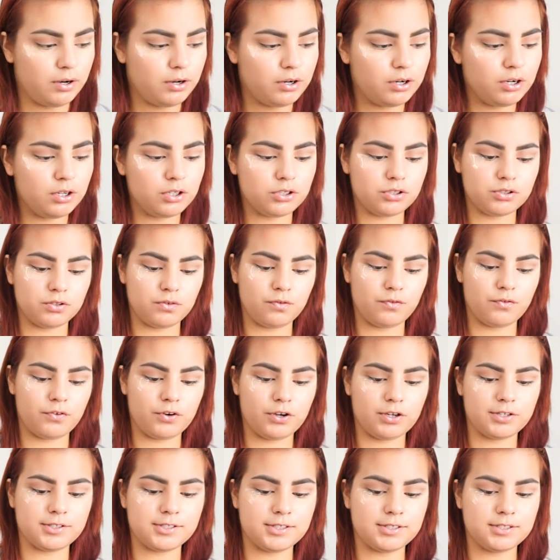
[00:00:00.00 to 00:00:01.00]
I'm going to do
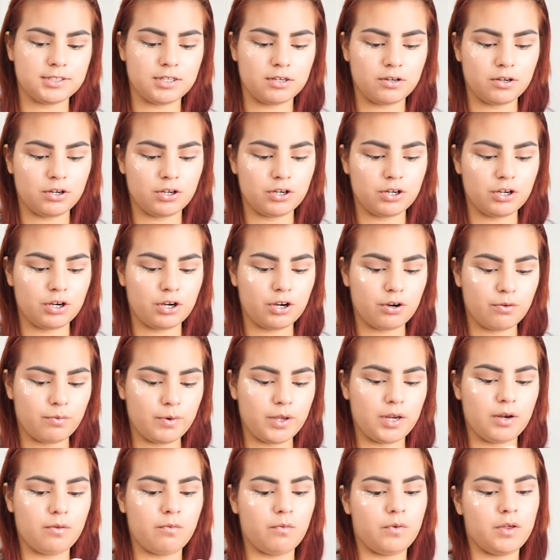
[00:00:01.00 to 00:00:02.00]
first is I'm going to go
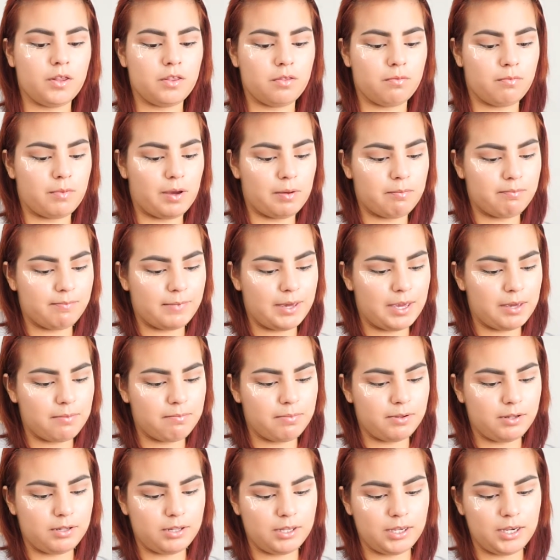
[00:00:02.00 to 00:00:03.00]
in with my
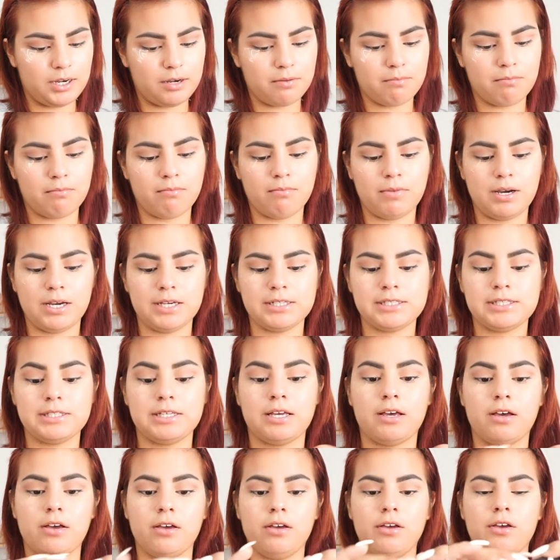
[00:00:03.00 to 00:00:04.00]
Maybelline
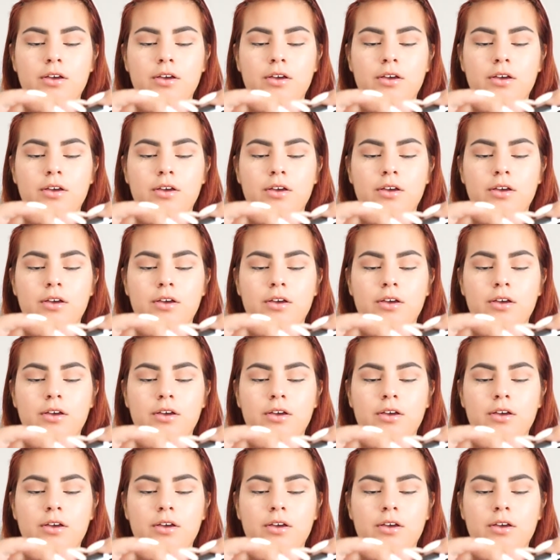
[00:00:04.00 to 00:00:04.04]
Master